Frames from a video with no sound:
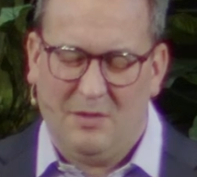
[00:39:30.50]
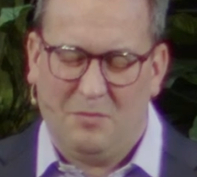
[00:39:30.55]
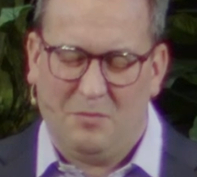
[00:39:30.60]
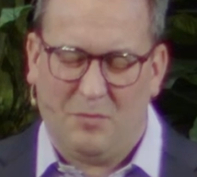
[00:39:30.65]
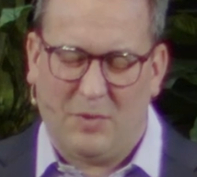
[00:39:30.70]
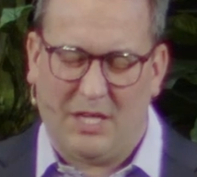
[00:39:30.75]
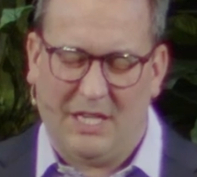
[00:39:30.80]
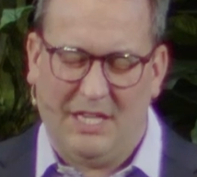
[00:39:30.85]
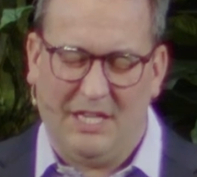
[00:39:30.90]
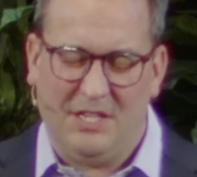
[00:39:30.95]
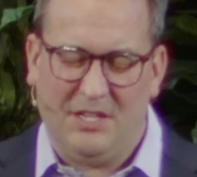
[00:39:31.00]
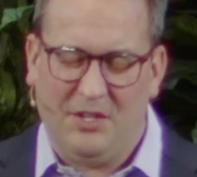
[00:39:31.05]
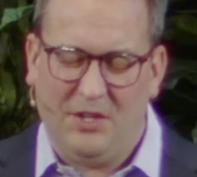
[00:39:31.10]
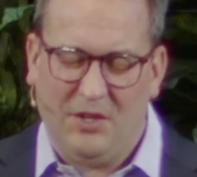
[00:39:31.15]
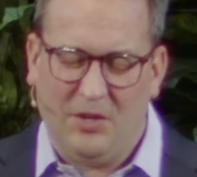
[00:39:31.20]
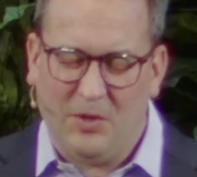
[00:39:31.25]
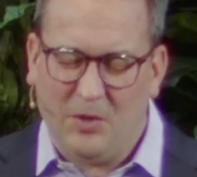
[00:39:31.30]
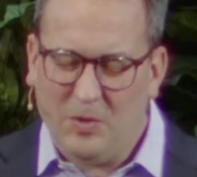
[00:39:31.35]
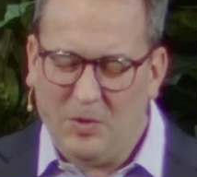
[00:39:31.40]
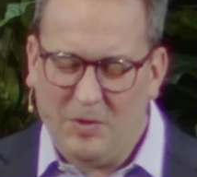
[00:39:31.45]
but in
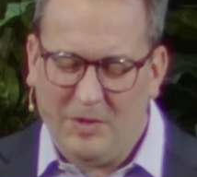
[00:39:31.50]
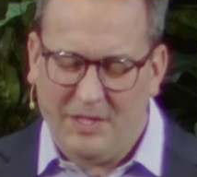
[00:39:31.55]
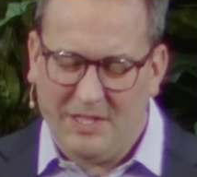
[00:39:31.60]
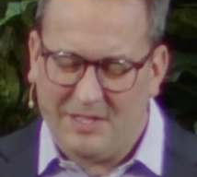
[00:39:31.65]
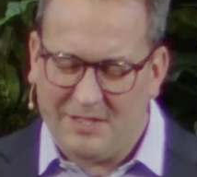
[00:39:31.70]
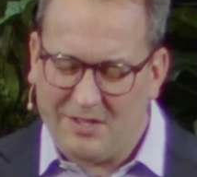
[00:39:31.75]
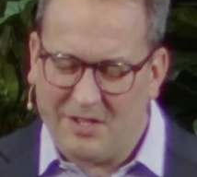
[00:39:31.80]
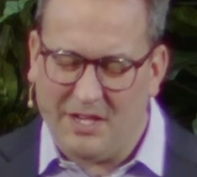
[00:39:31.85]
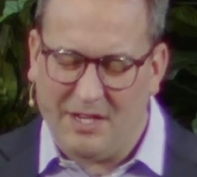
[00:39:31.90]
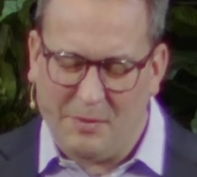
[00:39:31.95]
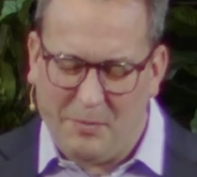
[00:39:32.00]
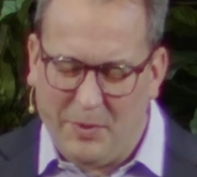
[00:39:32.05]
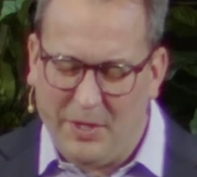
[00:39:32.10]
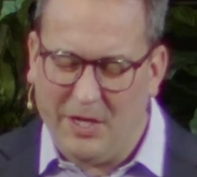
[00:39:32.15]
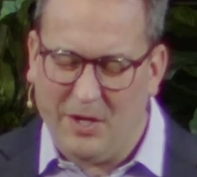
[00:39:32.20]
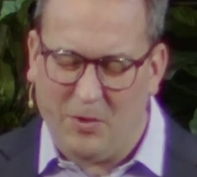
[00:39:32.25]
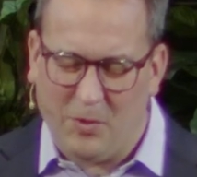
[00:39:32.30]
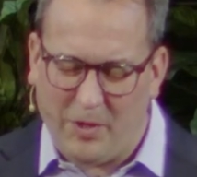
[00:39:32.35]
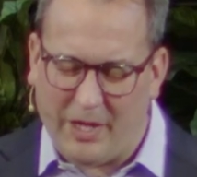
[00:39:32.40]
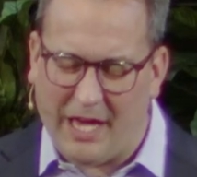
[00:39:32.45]
you, it's gonna be
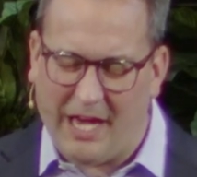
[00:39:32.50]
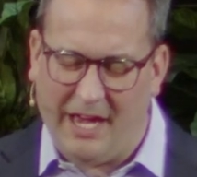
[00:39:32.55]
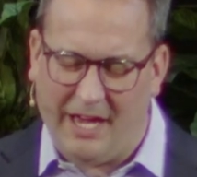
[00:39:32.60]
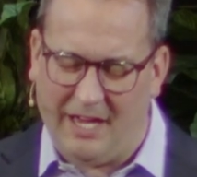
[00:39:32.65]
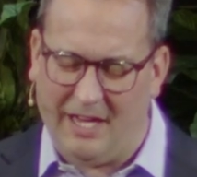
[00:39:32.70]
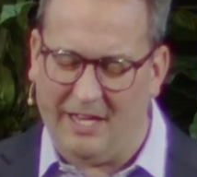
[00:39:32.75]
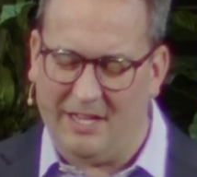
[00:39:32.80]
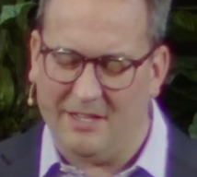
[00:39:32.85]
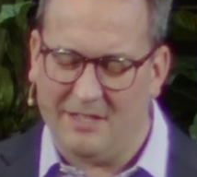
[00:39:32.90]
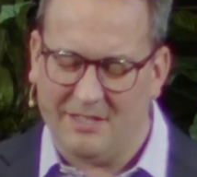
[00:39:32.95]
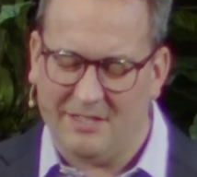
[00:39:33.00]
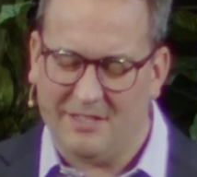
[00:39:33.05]
okay.